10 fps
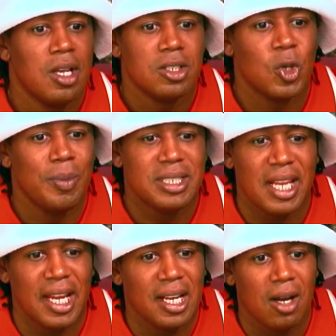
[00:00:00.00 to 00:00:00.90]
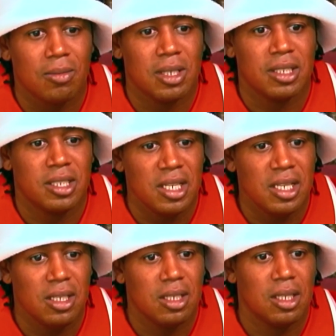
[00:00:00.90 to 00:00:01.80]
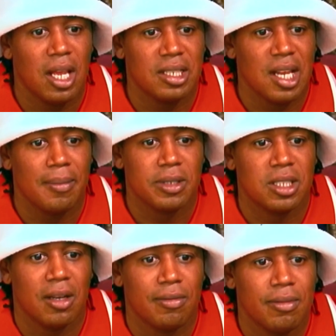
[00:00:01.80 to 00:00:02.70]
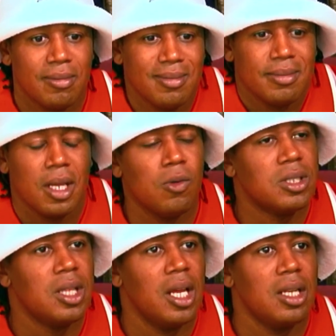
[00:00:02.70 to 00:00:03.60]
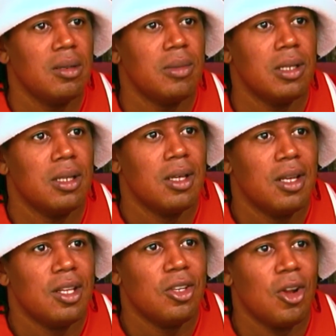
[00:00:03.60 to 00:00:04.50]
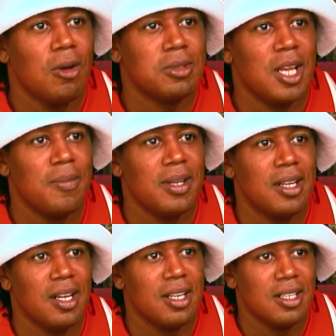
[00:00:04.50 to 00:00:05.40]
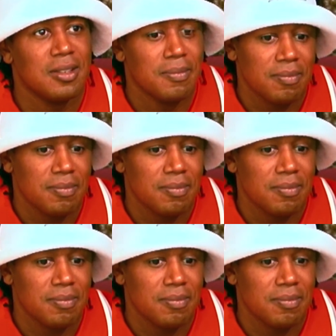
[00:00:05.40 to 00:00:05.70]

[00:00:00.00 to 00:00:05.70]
So me taking out the teeth and that type of stuff, it was nothing to me. You know what I'm saying? Because